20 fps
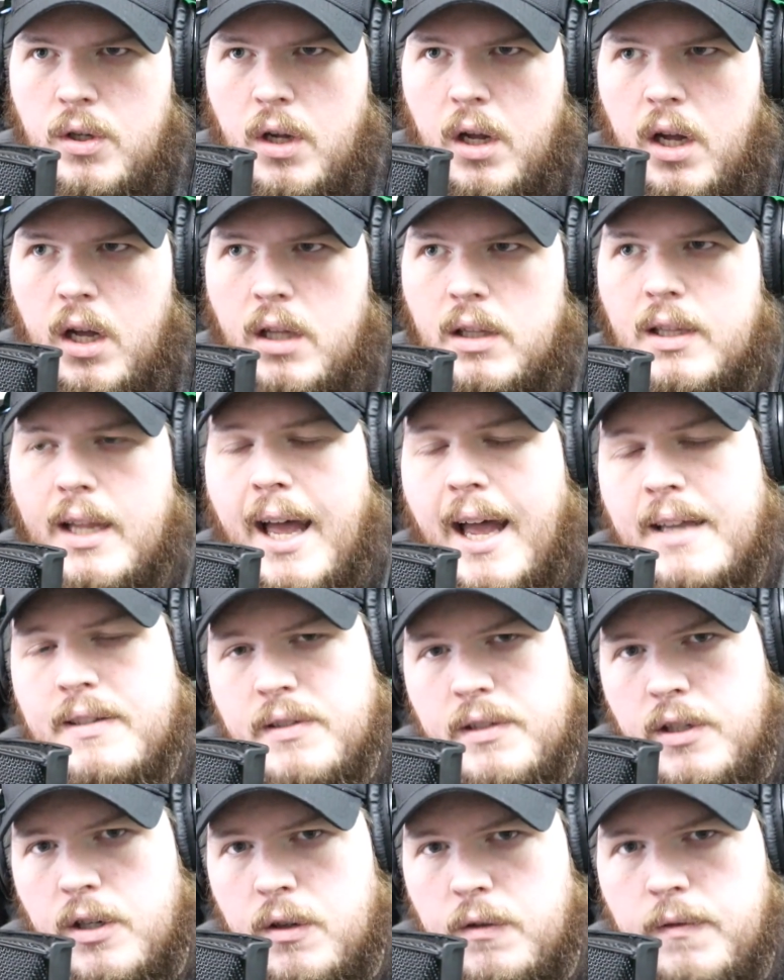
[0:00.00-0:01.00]

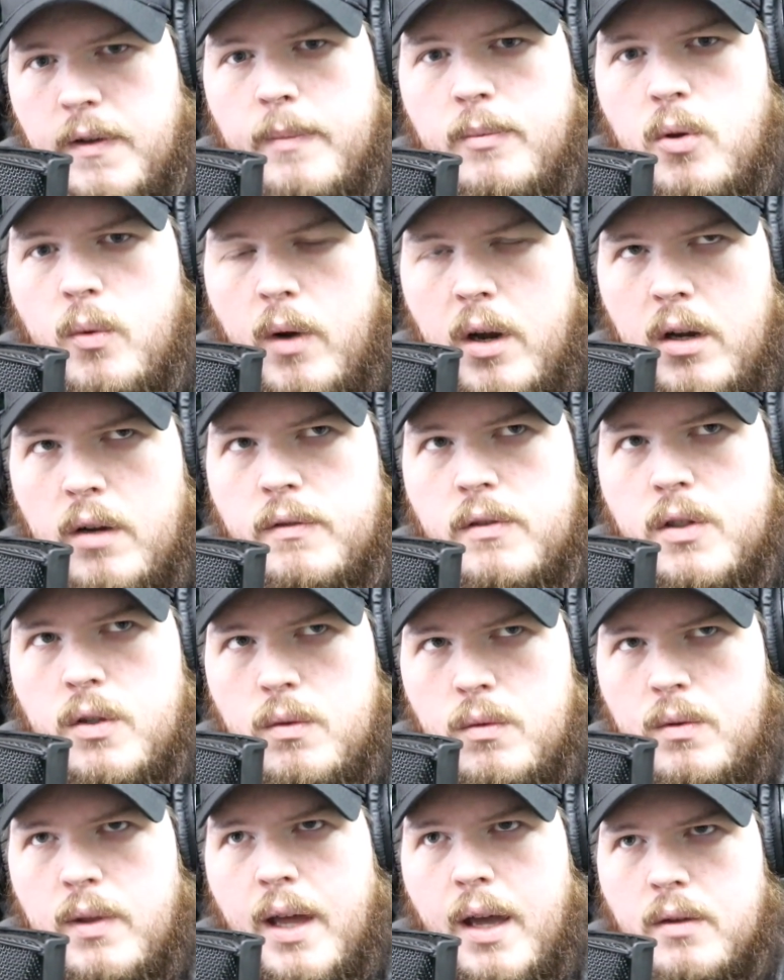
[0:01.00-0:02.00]
last year, February of
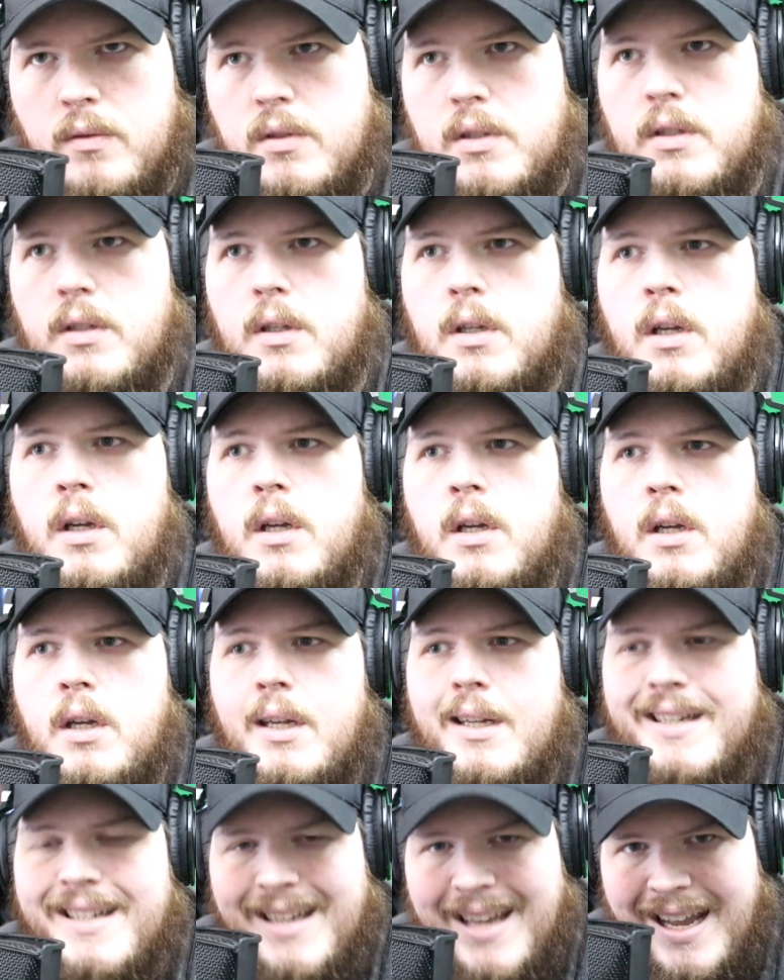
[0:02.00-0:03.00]

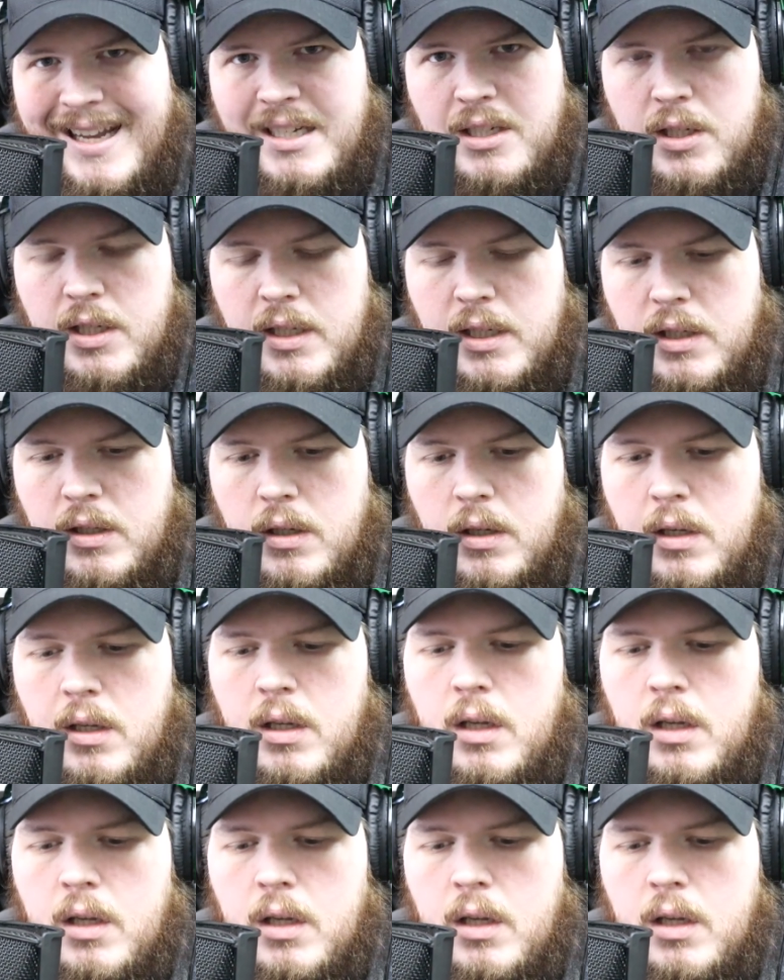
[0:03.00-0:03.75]
2019,